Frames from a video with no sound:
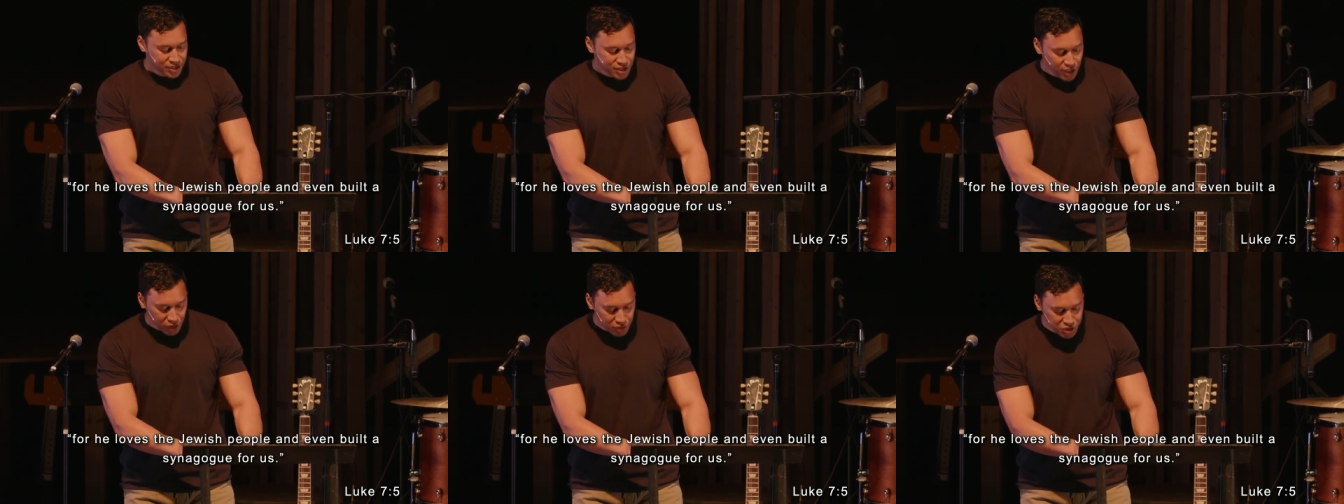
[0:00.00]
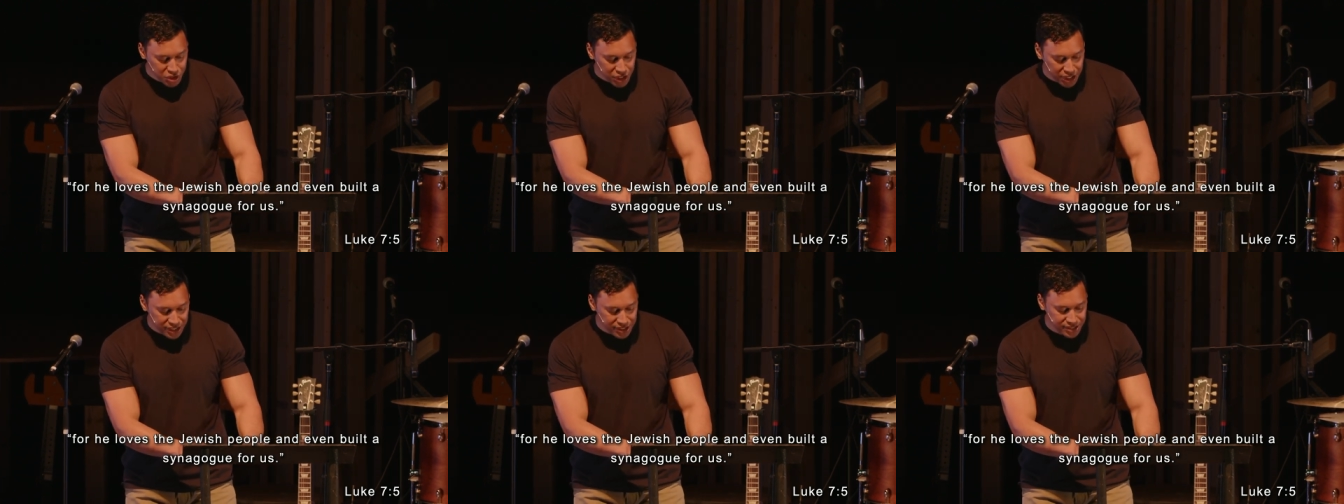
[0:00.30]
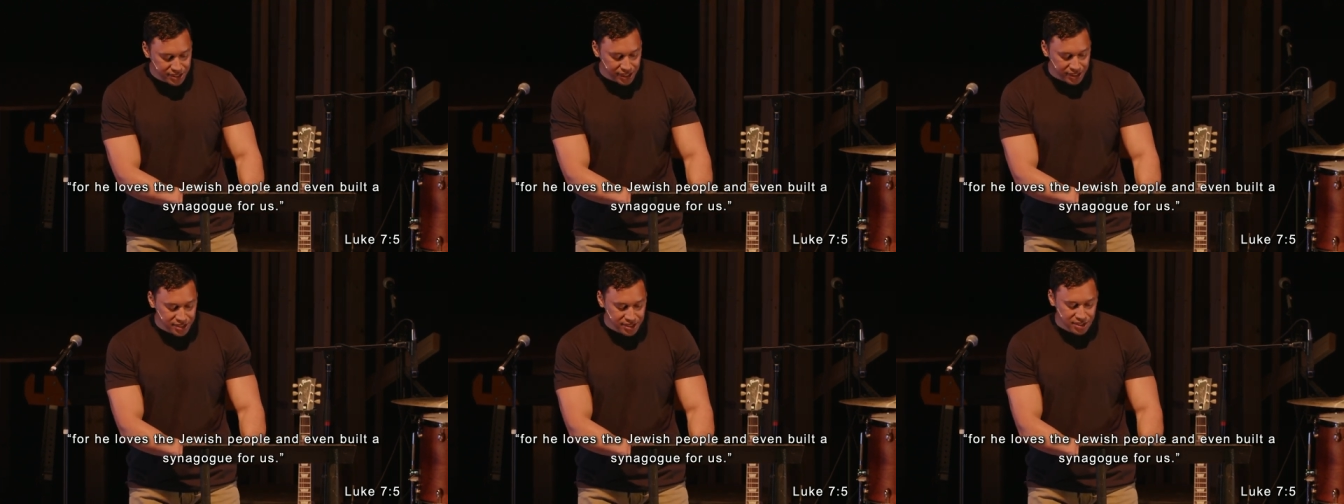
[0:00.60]
So
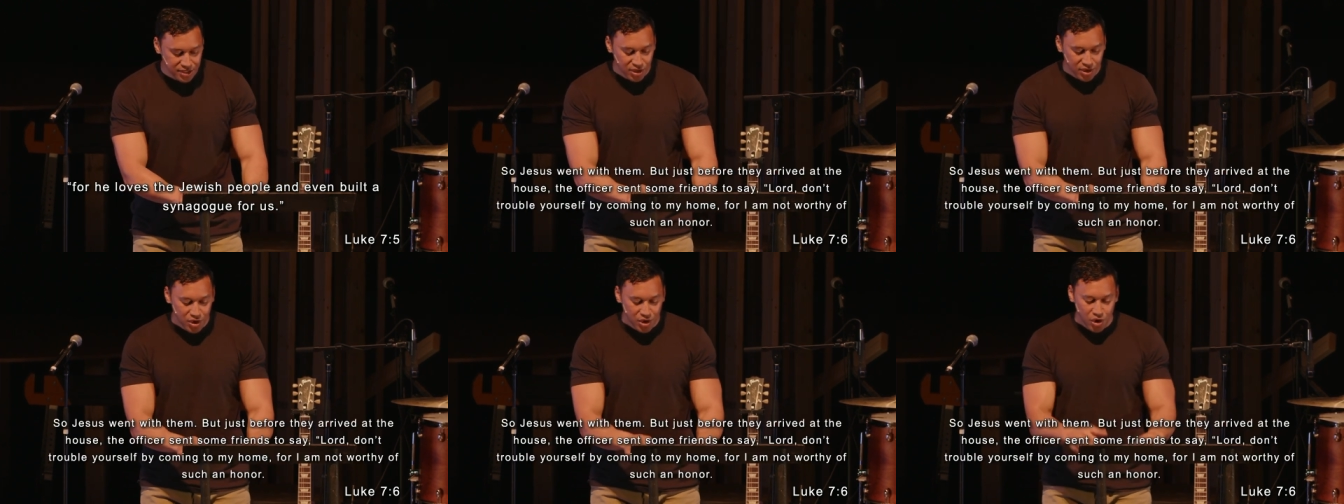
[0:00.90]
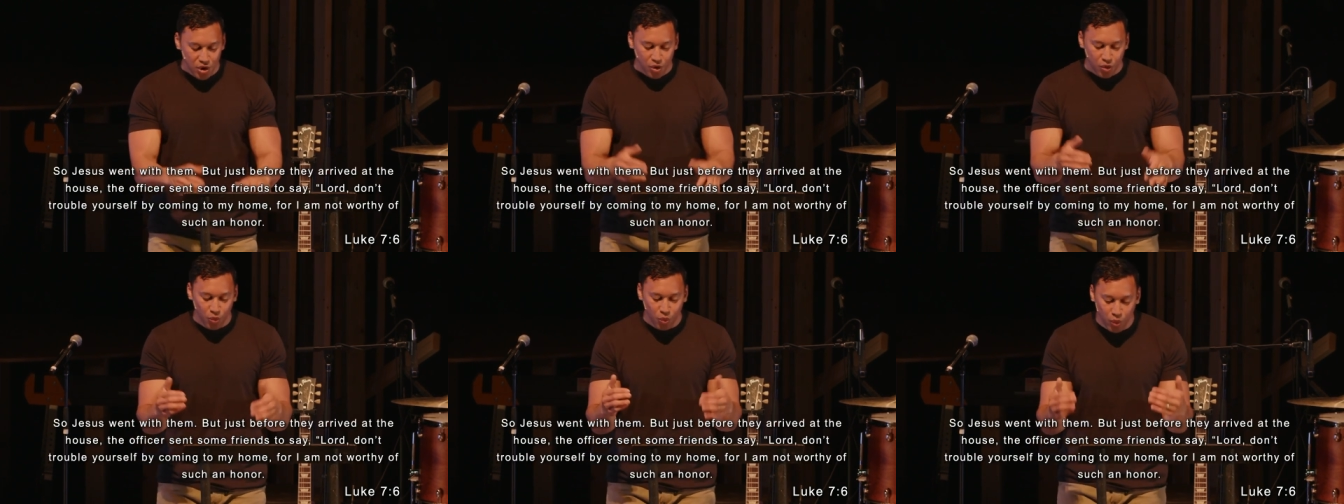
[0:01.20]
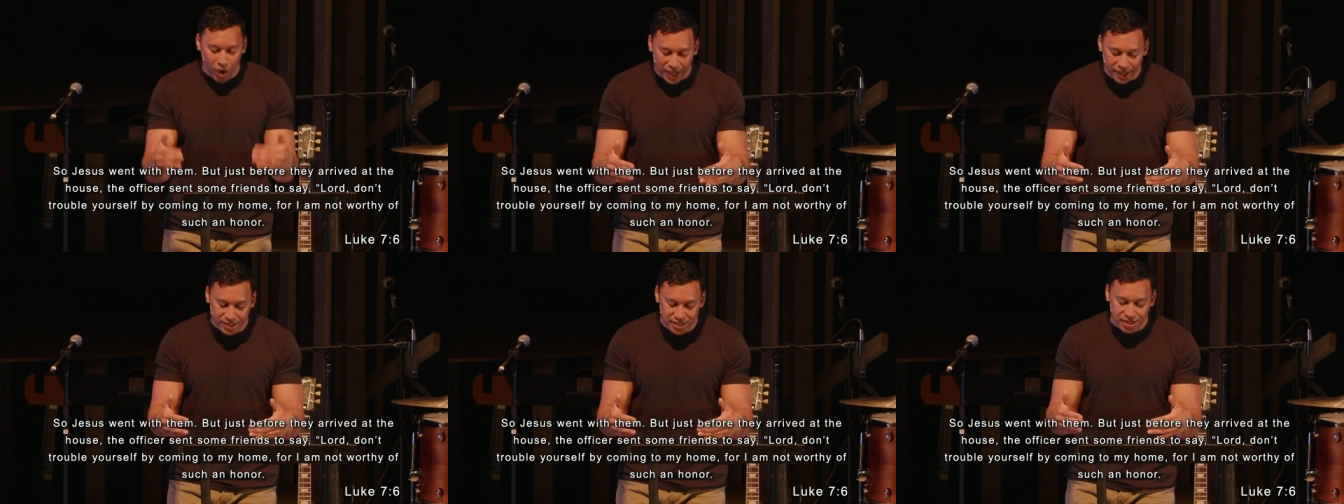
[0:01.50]
Jesus
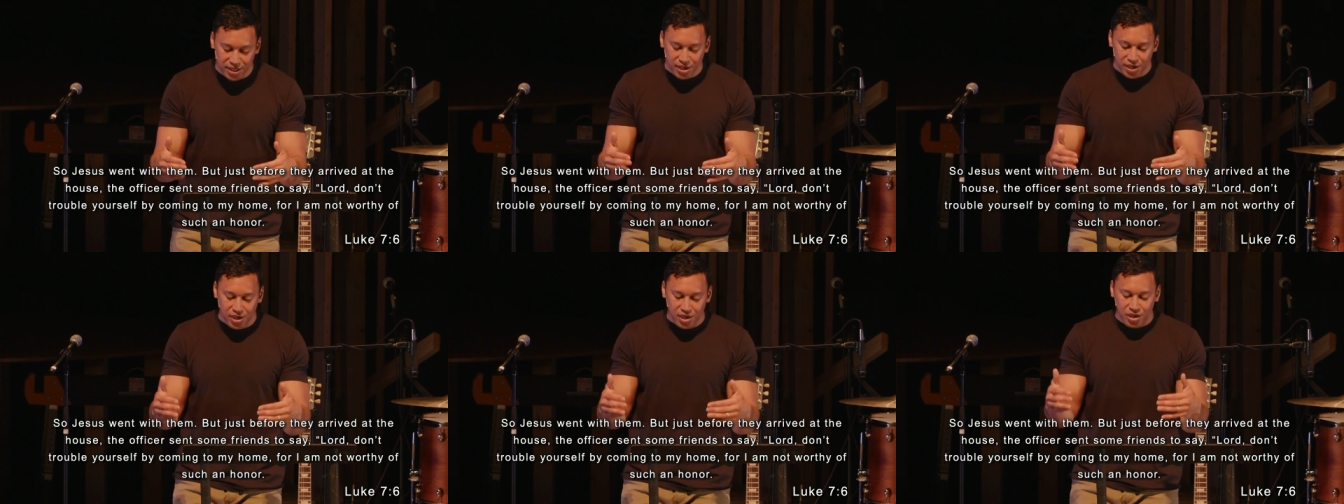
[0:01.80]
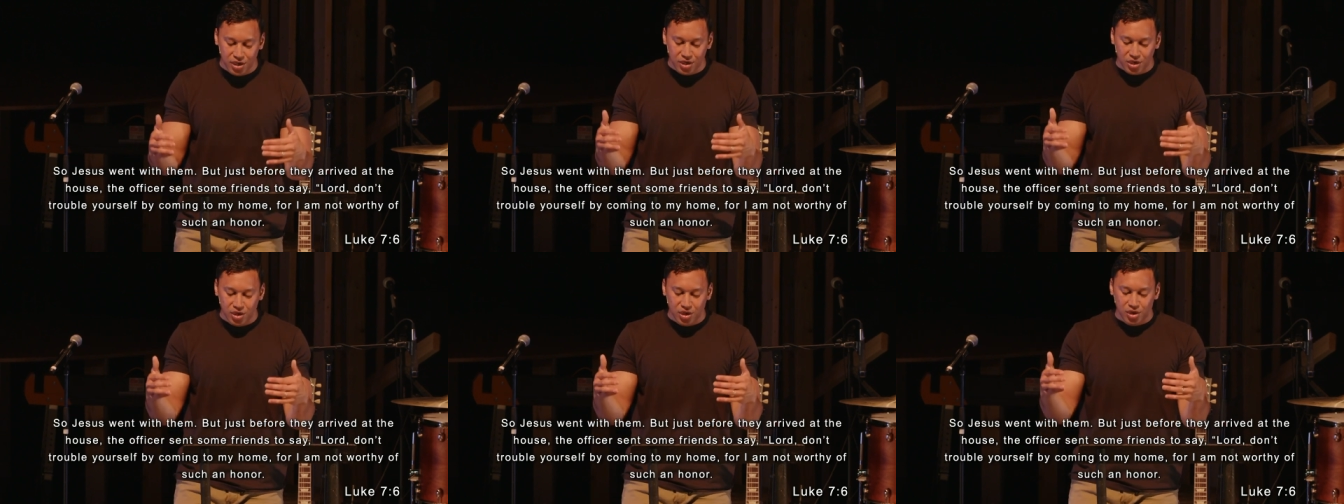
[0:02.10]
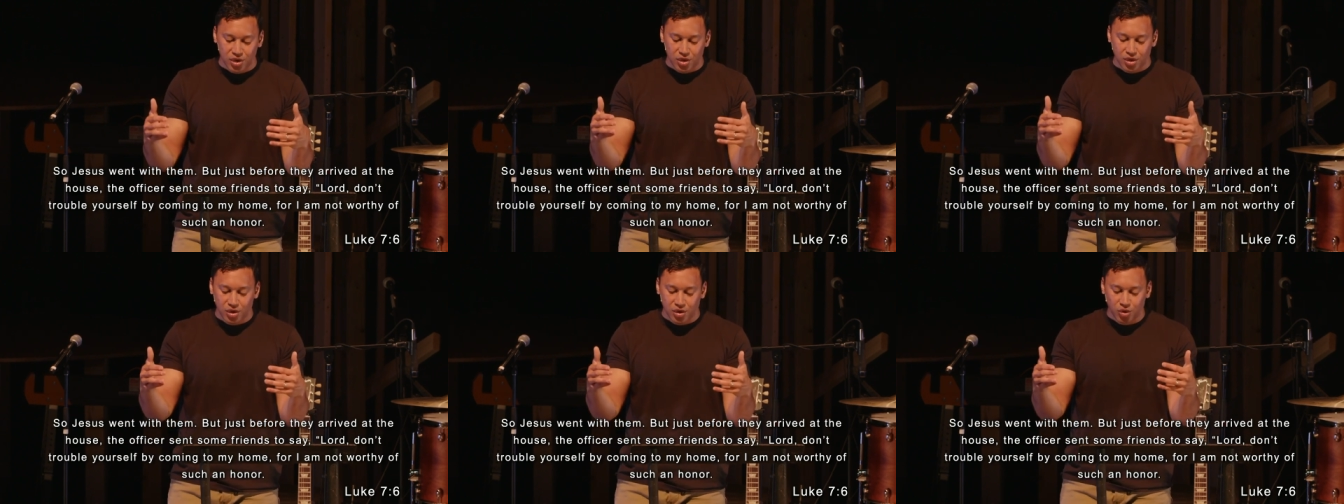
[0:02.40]
went
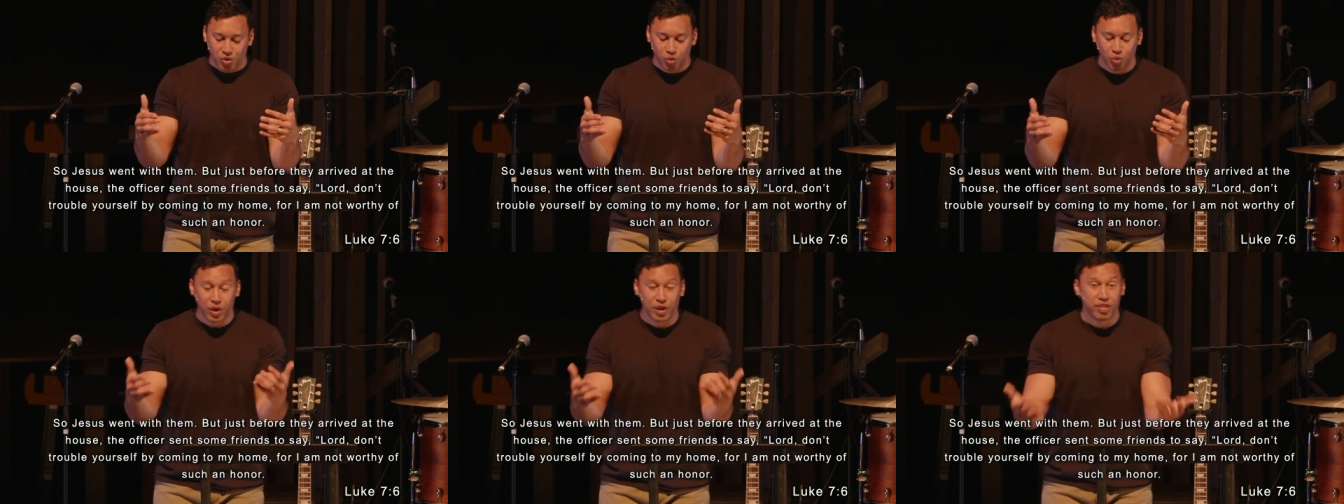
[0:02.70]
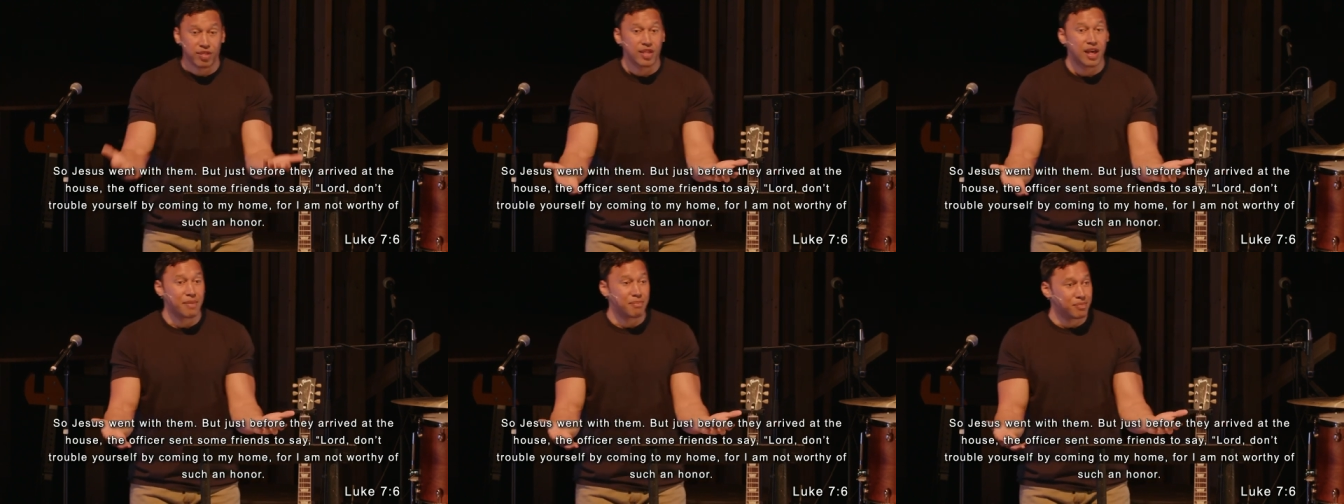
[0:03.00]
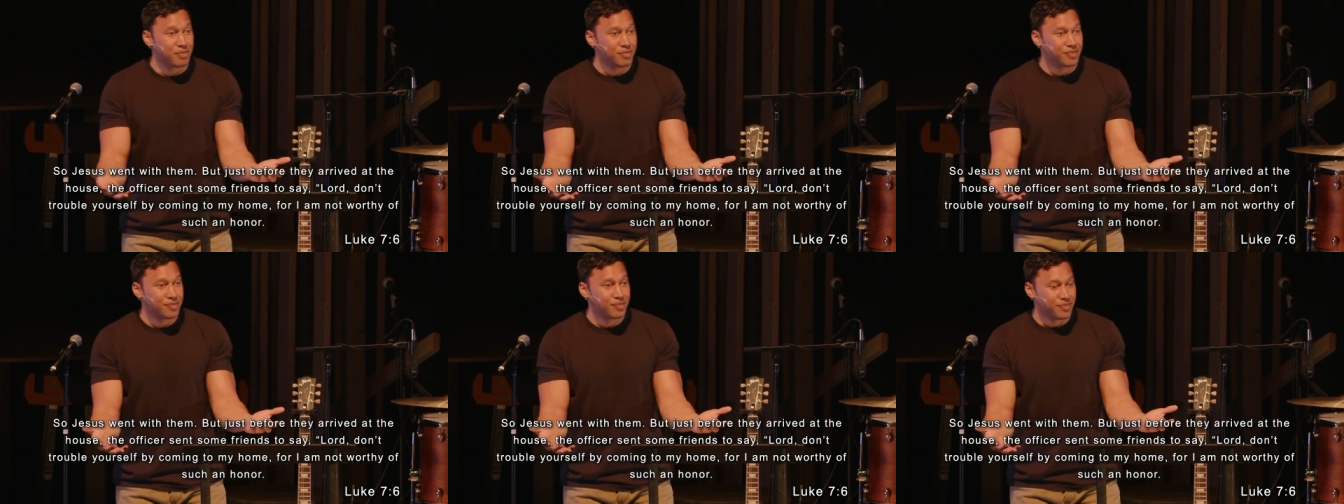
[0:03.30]
with
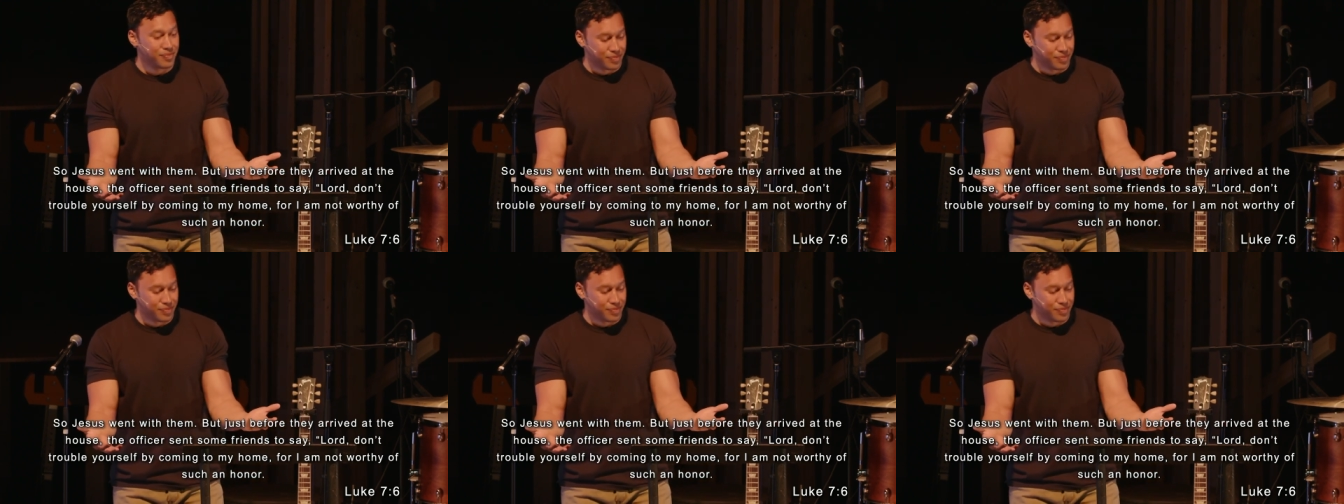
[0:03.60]
them.